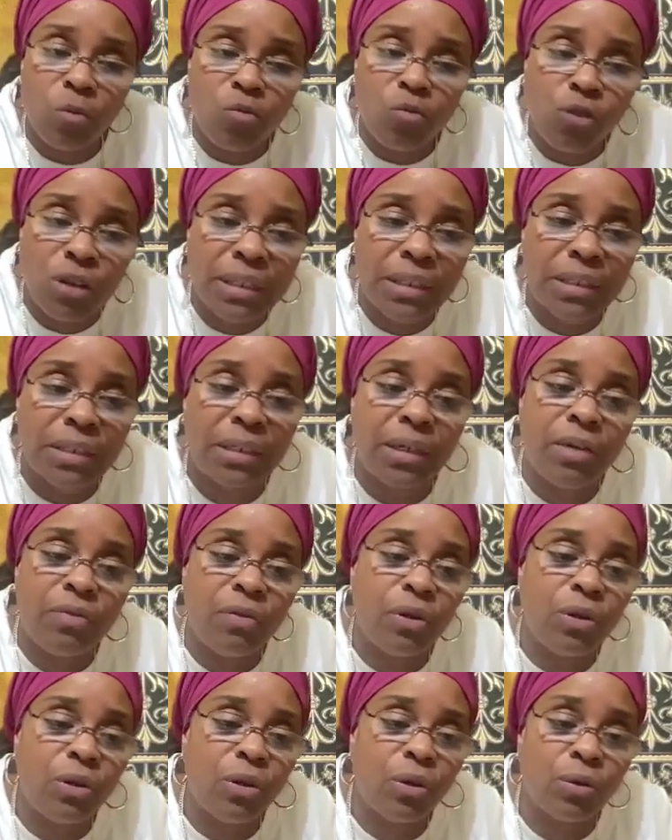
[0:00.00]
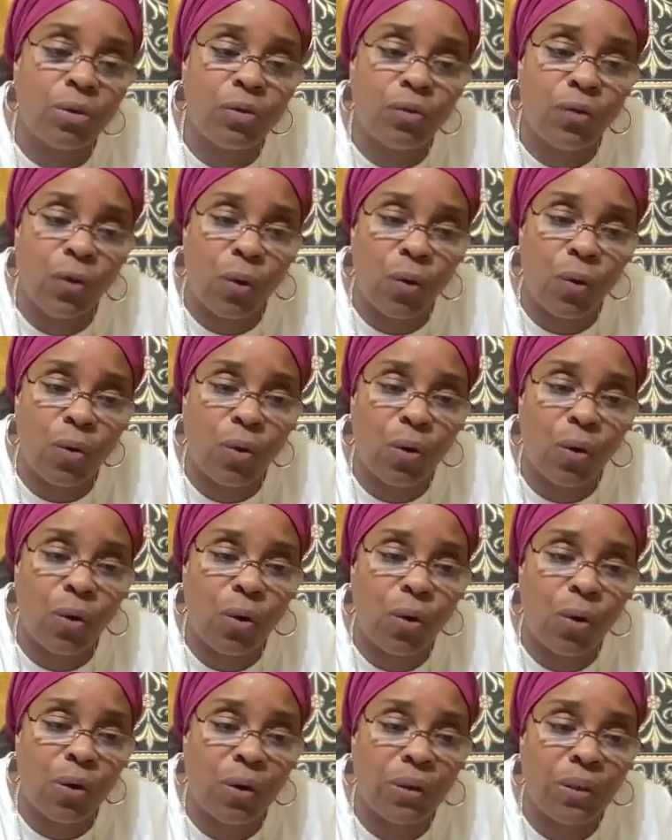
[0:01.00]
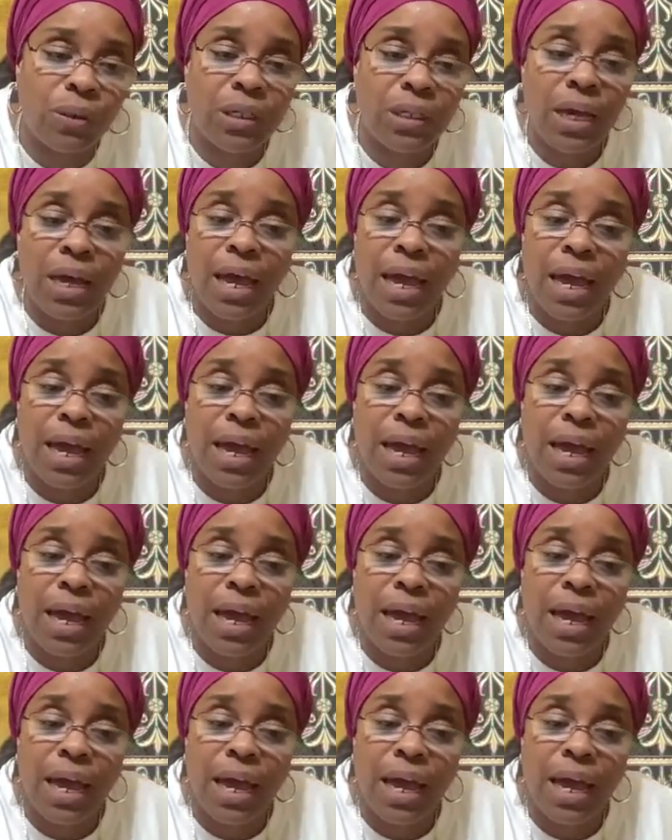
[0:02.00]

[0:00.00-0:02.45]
receiving those phone calls